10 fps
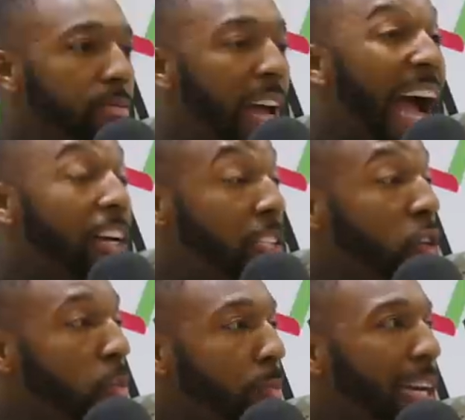I could
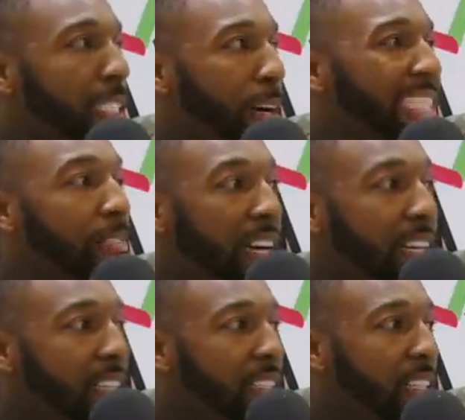do is because I've done
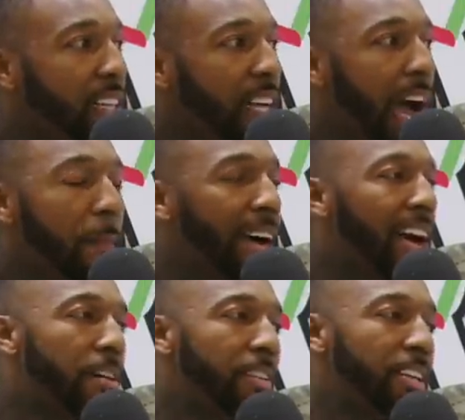it. I'm not
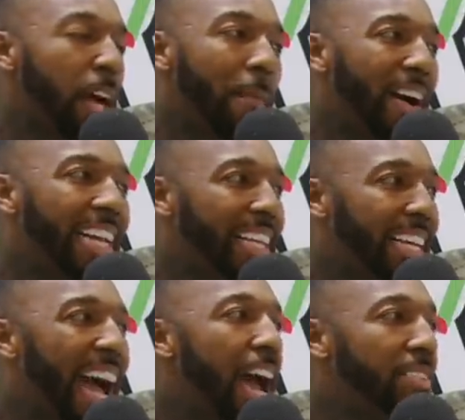confident about anything
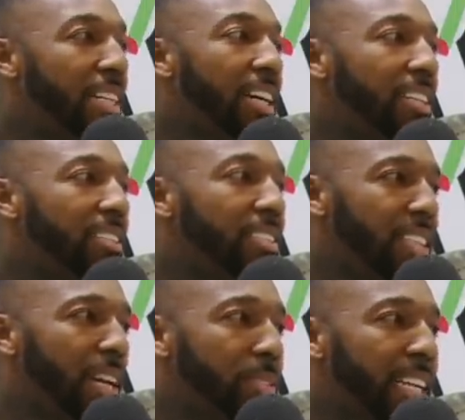that I haven't done.
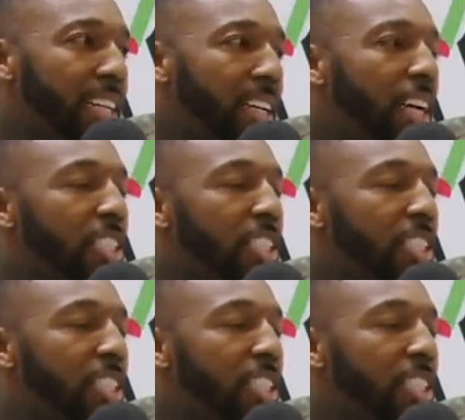You know what yeah. I'm saying?